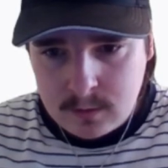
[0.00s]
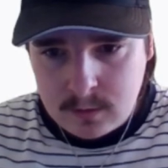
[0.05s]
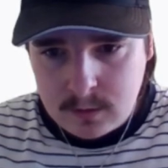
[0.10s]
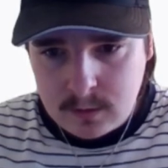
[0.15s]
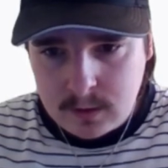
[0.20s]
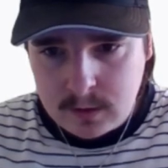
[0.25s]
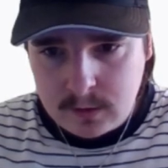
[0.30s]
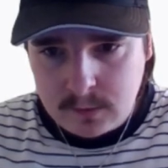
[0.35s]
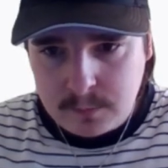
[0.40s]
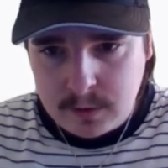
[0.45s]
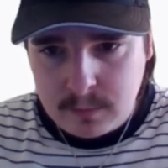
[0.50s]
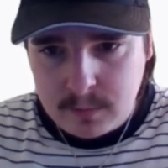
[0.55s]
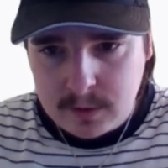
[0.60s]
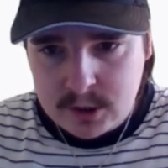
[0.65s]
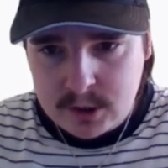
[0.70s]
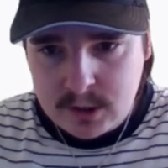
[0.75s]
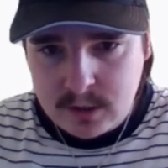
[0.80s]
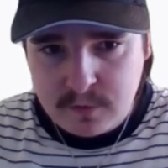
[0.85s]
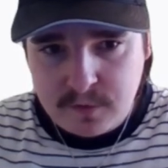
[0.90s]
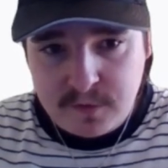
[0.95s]
yeah, that's pretty
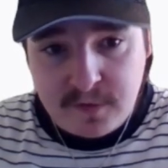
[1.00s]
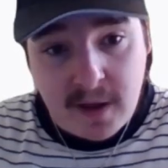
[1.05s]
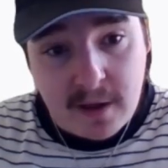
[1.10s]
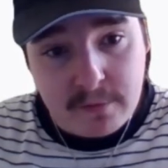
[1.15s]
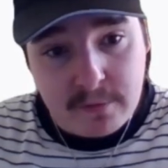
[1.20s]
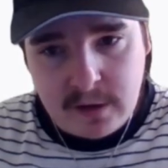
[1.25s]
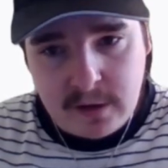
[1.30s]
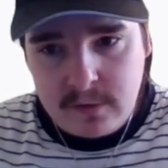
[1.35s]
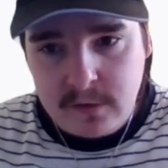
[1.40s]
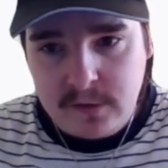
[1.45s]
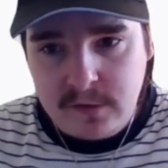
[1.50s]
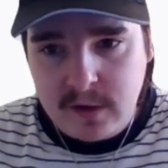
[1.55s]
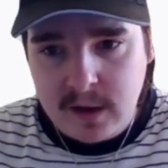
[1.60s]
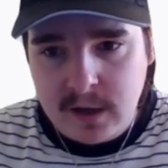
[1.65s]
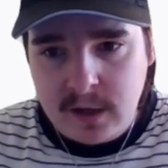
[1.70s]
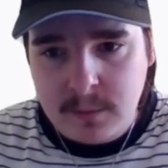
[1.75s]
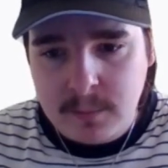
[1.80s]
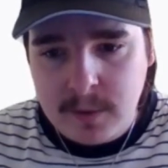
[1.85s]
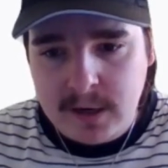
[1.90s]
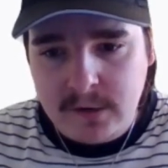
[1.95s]
much it. Faf's hit the
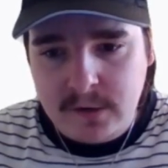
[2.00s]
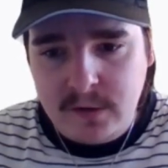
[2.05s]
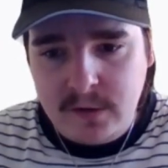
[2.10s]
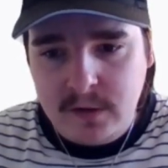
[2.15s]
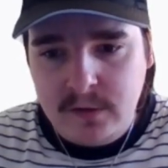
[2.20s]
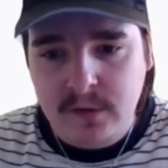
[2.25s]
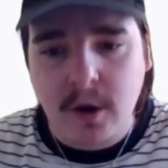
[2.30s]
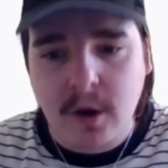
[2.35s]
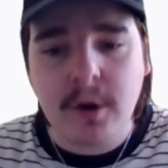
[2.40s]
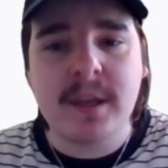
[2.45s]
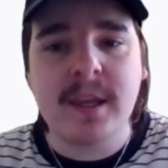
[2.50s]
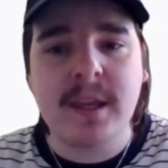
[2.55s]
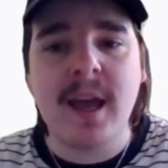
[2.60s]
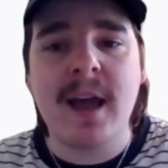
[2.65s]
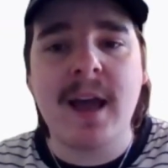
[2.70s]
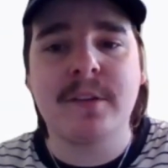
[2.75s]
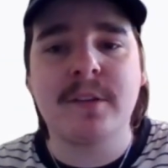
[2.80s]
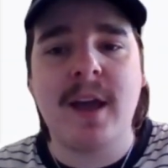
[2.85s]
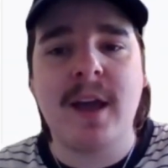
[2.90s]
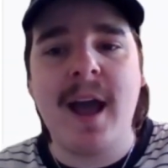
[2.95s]
second amount of sixes.
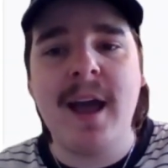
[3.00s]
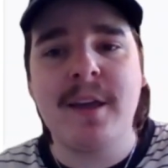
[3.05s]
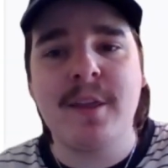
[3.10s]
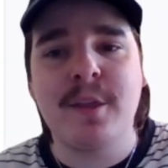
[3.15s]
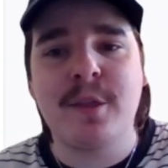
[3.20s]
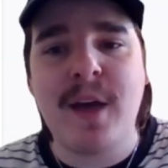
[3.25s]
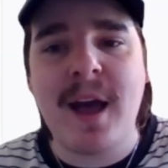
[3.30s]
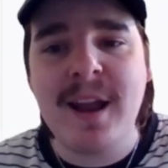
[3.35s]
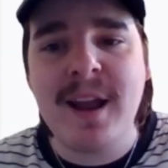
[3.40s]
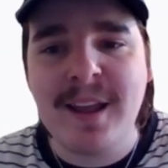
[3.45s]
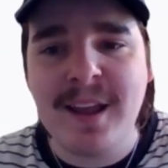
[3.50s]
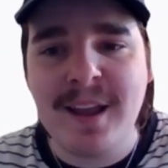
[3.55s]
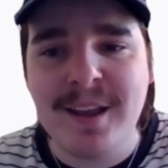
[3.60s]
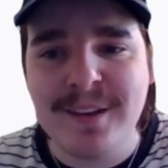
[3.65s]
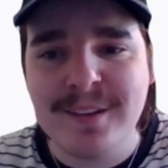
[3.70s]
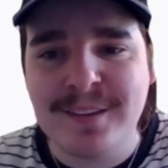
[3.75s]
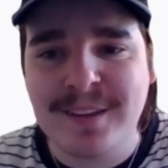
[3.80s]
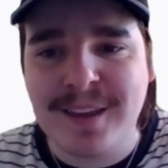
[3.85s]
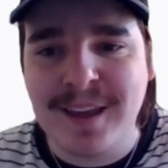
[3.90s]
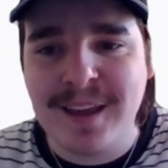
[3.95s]
Okay, so hey, that
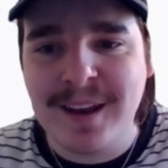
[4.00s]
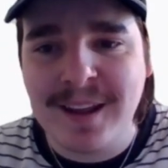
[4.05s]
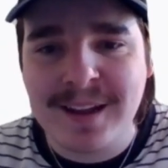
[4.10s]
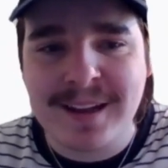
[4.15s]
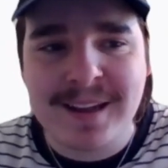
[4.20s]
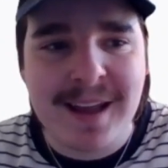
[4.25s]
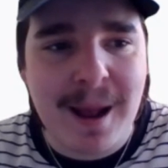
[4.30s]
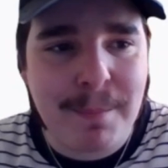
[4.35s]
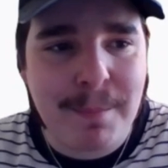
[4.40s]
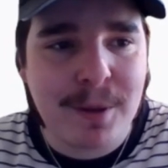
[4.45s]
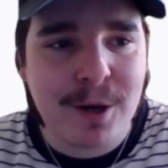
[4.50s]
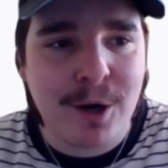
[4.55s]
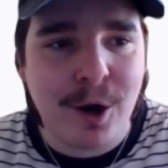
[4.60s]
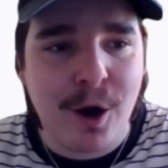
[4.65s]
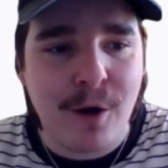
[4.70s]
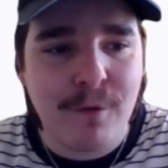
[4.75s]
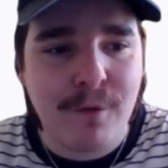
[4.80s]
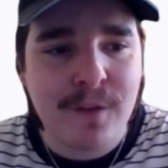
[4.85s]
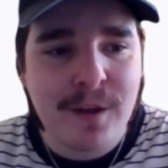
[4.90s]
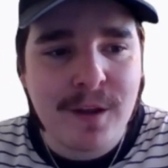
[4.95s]
is gonna cap it
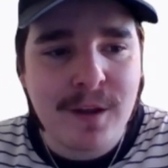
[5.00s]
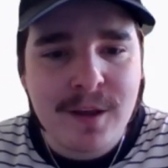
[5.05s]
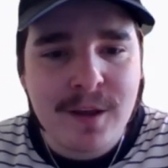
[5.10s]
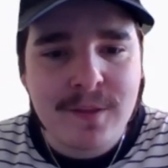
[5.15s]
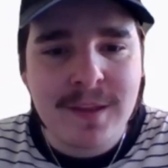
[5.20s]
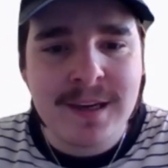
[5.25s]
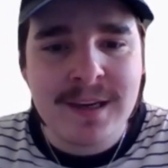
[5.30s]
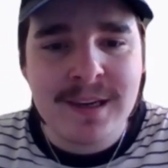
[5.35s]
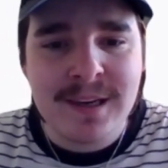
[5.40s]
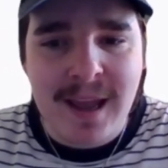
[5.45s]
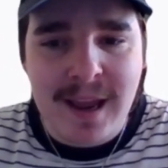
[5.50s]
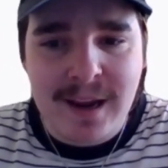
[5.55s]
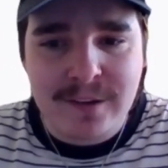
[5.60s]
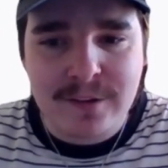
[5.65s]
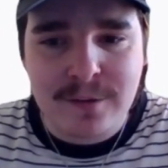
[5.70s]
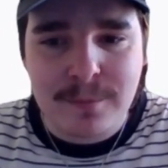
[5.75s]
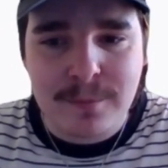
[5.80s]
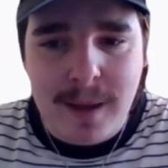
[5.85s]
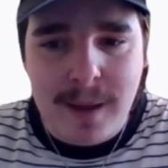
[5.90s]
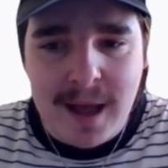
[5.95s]
off. The
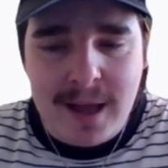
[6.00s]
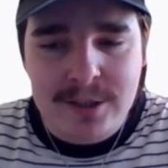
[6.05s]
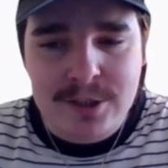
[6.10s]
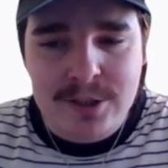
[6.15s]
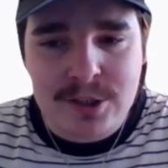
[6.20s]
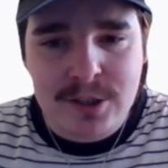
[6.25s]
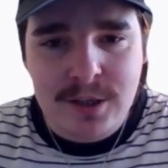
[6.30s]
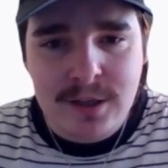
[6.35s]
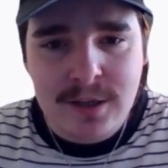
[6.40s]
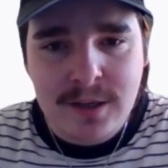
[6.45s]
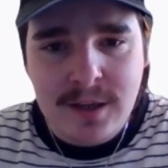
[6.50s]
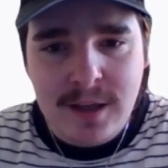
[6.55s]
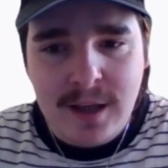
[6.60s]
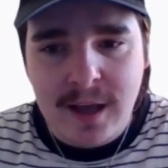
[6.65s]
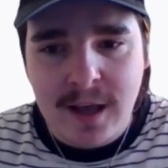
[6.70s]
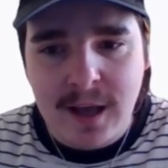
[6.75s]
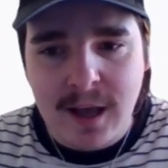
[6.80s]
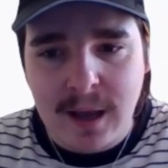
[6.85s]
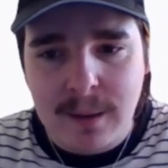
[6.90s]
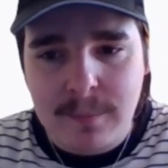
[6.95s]
next match
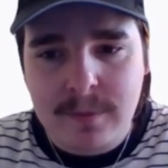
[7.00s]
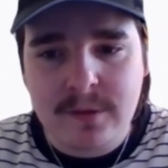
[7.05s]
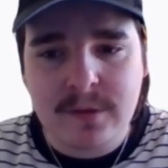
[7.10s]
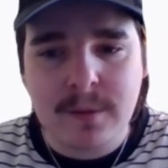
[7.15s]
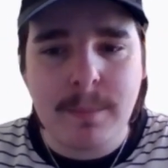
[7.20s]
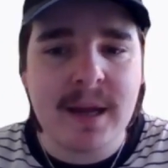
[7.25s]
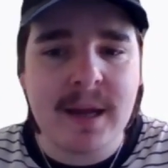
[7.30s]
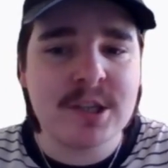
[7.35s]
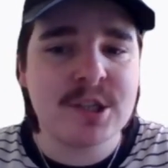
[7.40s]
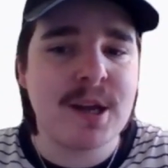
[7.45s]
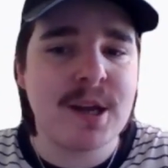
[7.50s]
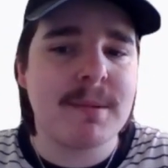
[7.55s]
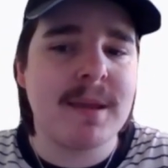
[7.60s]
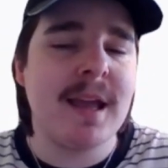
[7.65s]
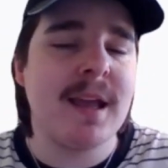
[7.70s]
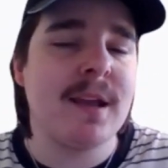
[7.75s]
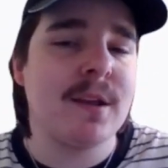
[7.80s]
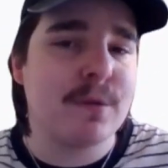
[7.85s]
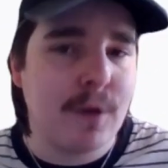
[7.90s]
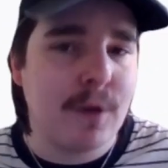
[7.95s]
um, is the Punjab
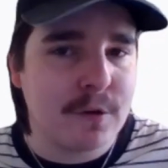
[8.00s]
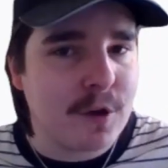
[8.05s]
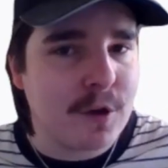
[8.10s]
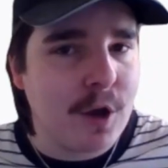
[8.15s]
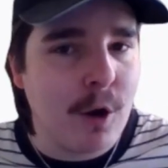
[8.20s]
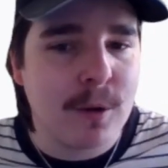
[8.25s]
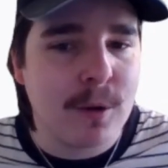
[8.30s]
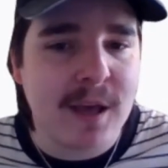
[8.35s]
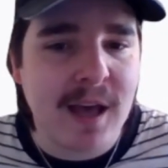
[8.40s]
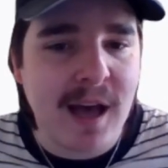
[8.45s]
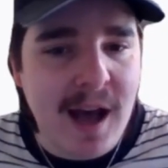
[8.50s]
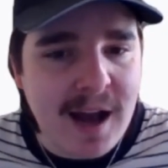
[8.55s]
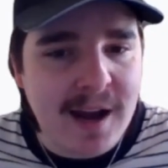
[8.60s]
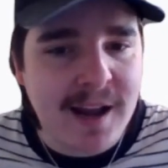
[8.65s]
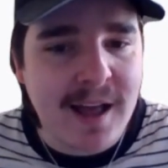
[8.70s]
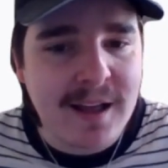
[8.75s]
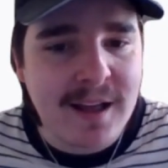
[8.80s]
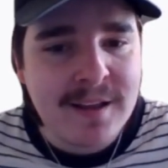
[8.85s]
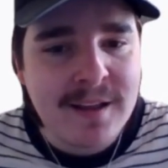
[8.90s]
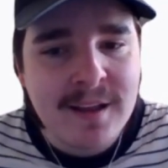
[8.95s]
Kings versus
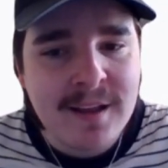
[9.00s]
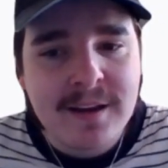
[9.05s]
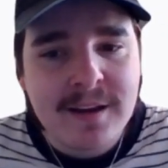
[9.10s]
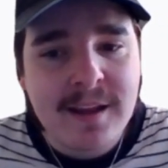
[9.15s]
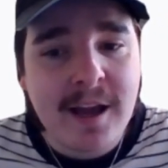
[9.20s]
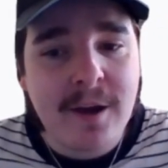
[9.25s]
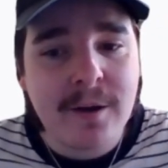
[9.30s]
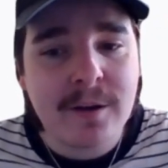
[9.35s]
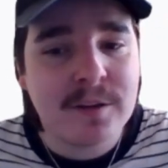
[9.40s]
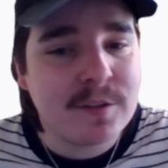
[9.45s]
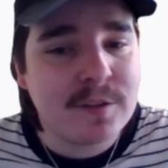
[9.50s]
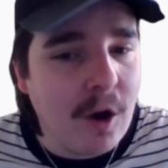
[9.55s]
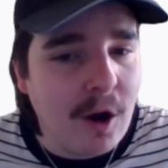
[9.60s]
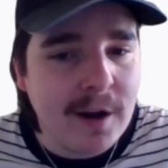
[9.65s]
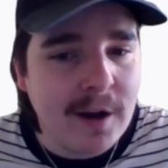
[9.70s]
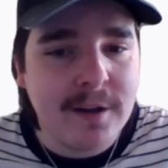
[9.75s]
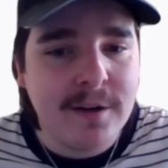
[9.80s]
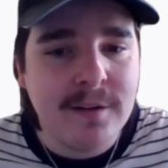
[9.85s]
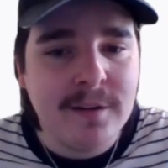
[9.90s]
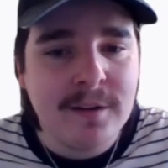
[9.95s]
Kolkata. Now
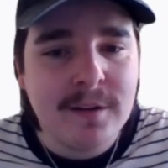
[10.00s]
excited,